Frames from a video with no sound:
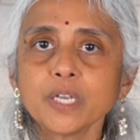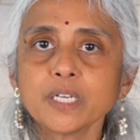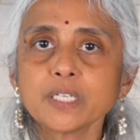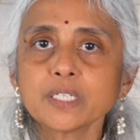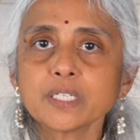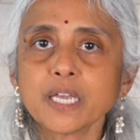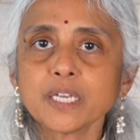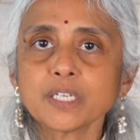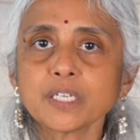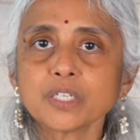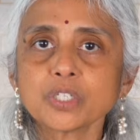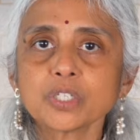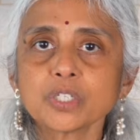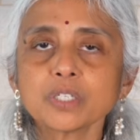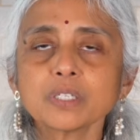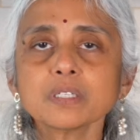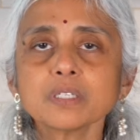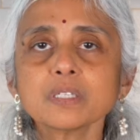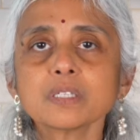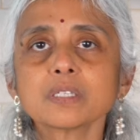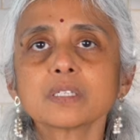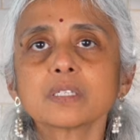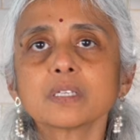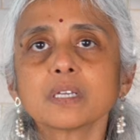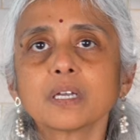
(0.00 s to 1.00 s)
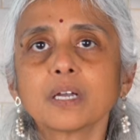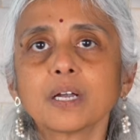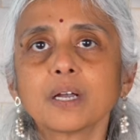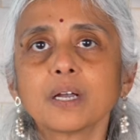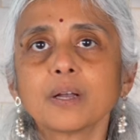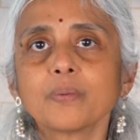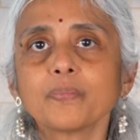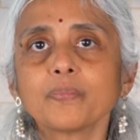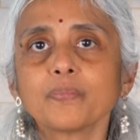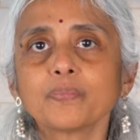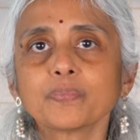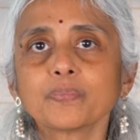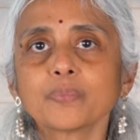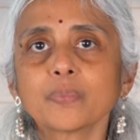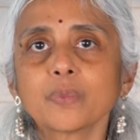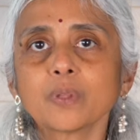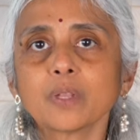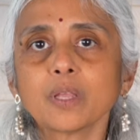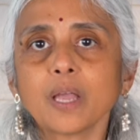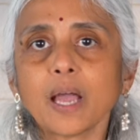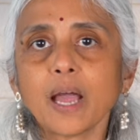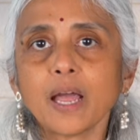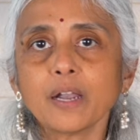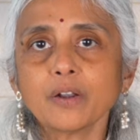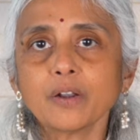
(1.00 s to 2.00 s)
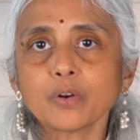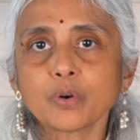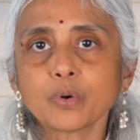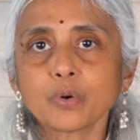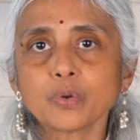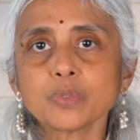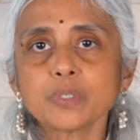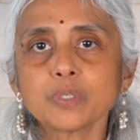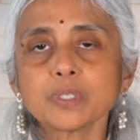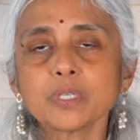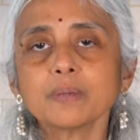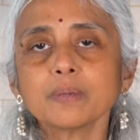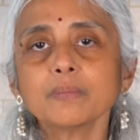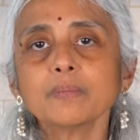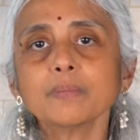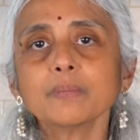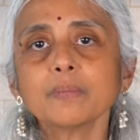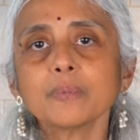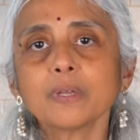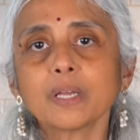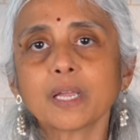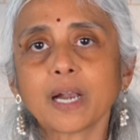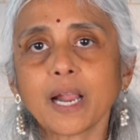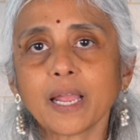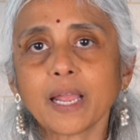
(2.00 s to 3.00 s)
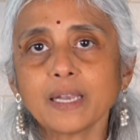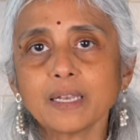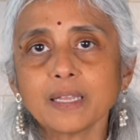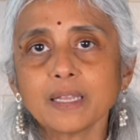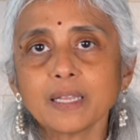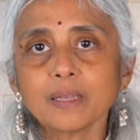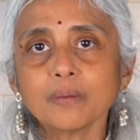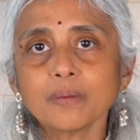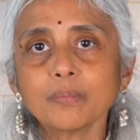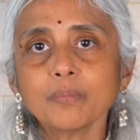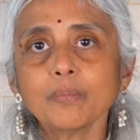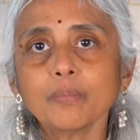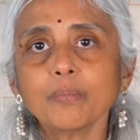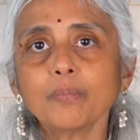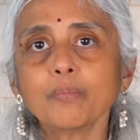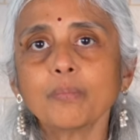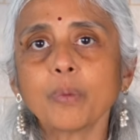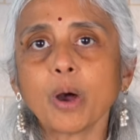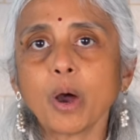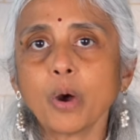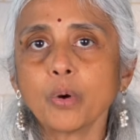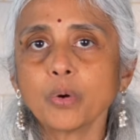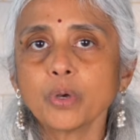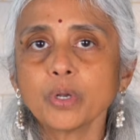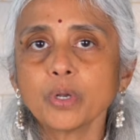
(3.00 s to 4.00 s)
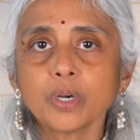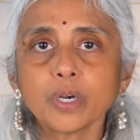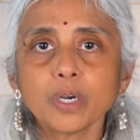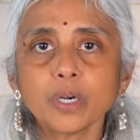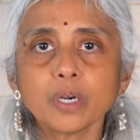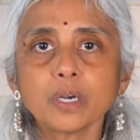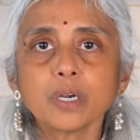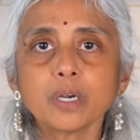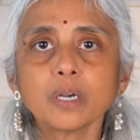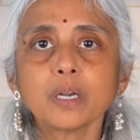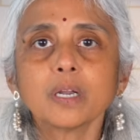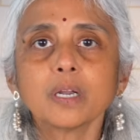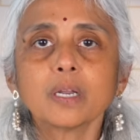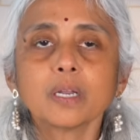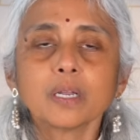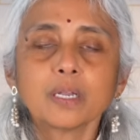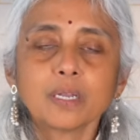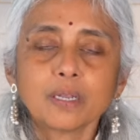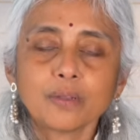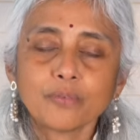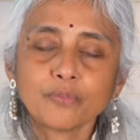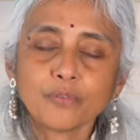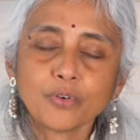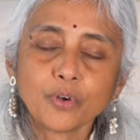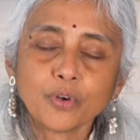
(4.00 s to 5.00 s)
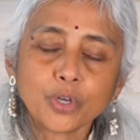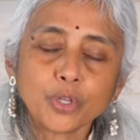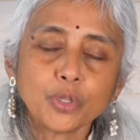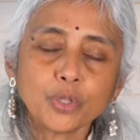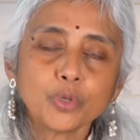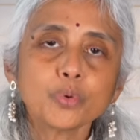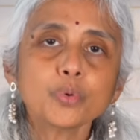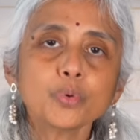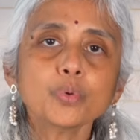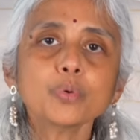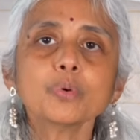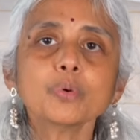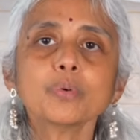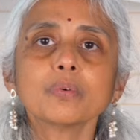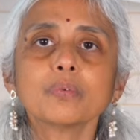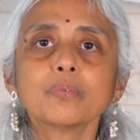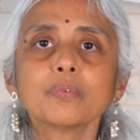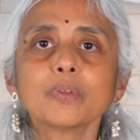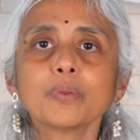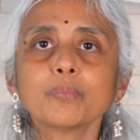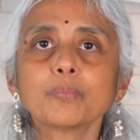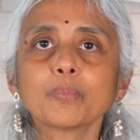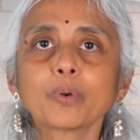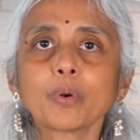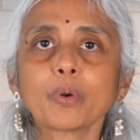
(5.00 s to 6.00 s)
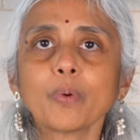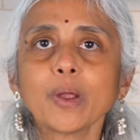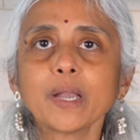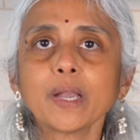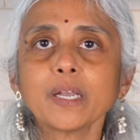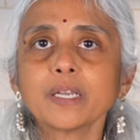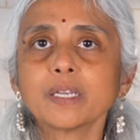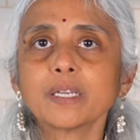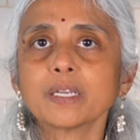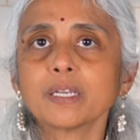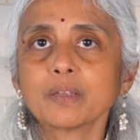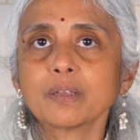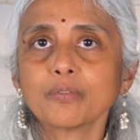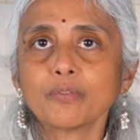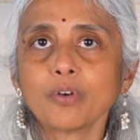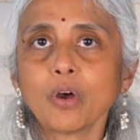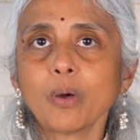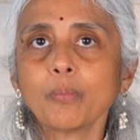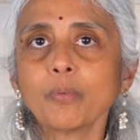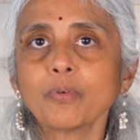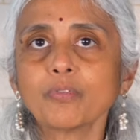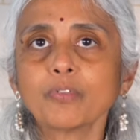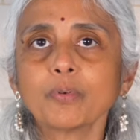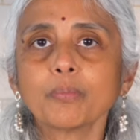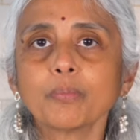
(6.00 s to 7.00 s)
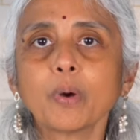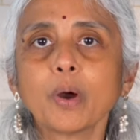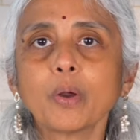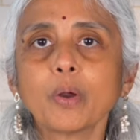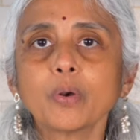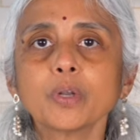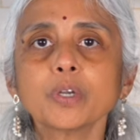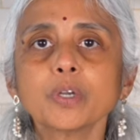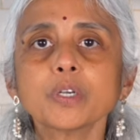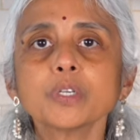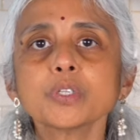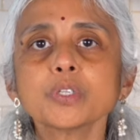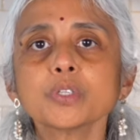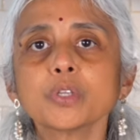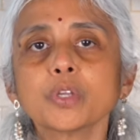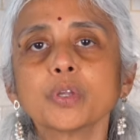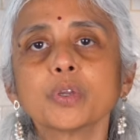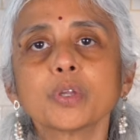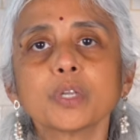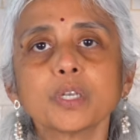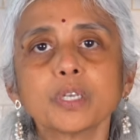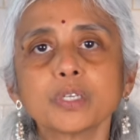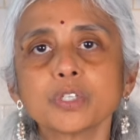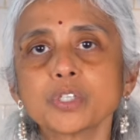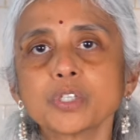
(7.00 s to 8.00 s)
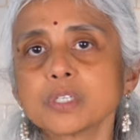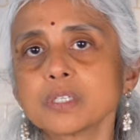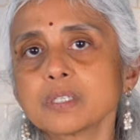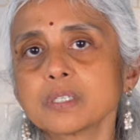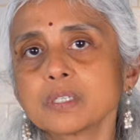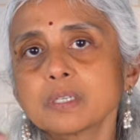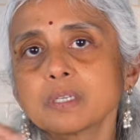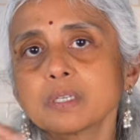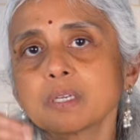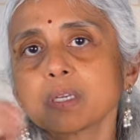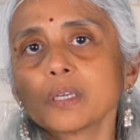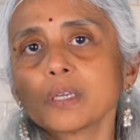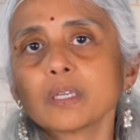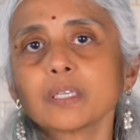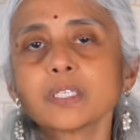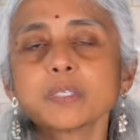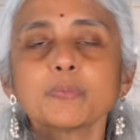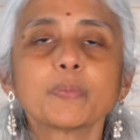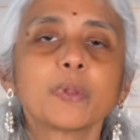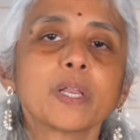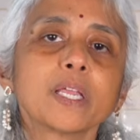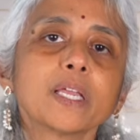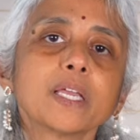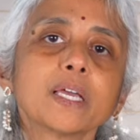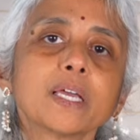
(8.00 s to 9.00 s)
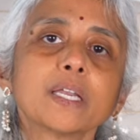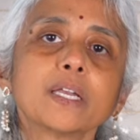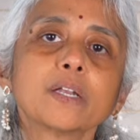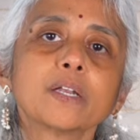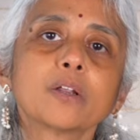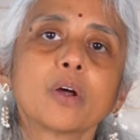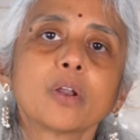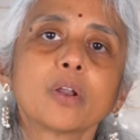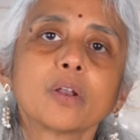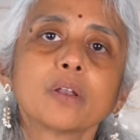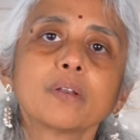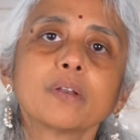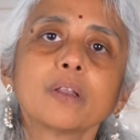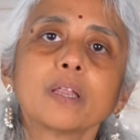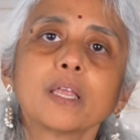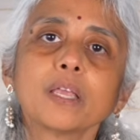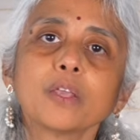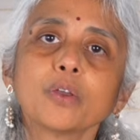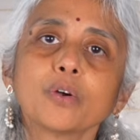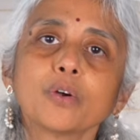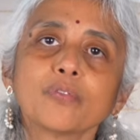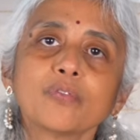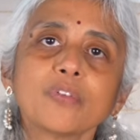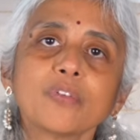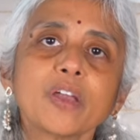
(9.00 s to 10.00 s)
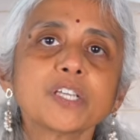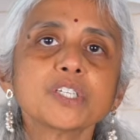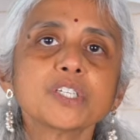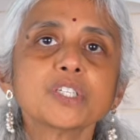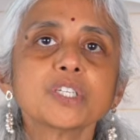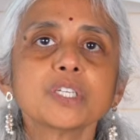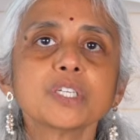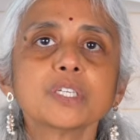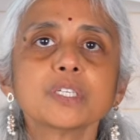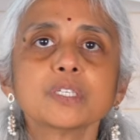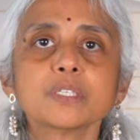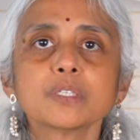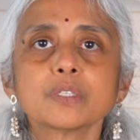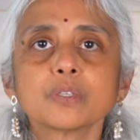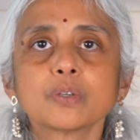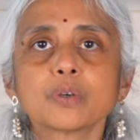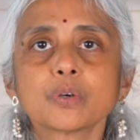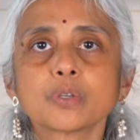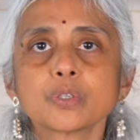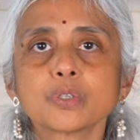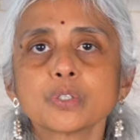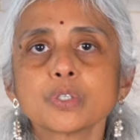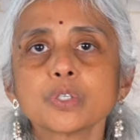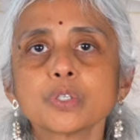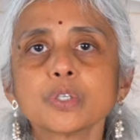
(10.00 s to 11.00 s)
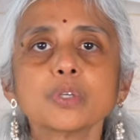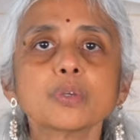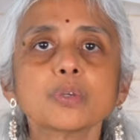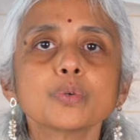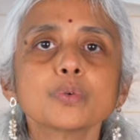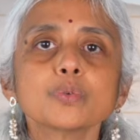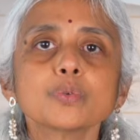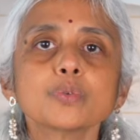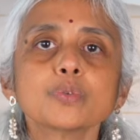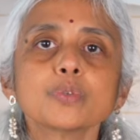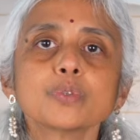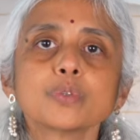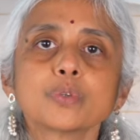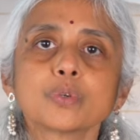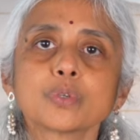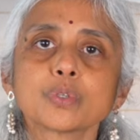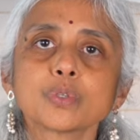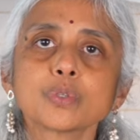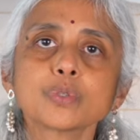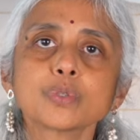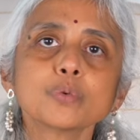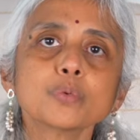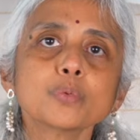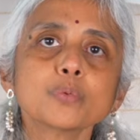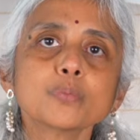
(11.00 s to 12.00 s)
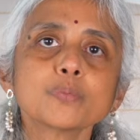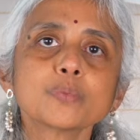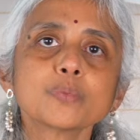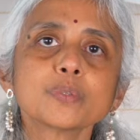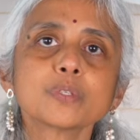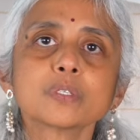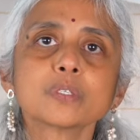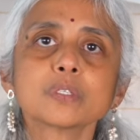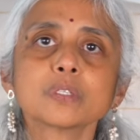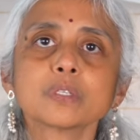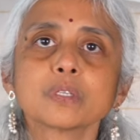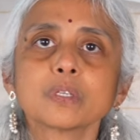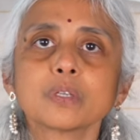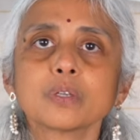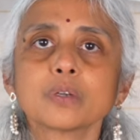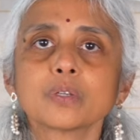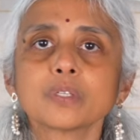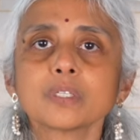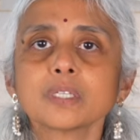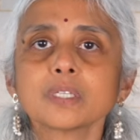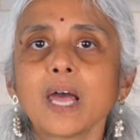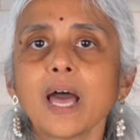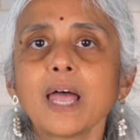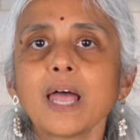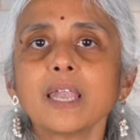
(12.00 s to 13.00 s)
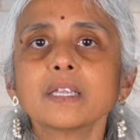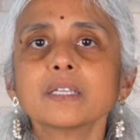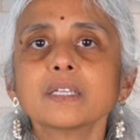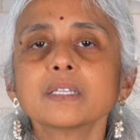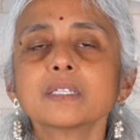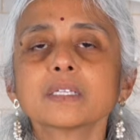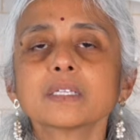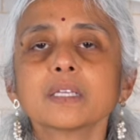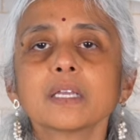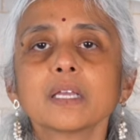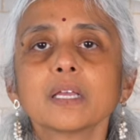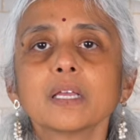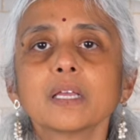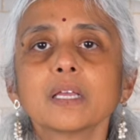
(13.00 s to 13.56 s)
intentions, hand roast them, grind them, powder for you. We provide it in the form of a powder, so you can just sprinkle it on your veggies, your stews, your soups, your salads,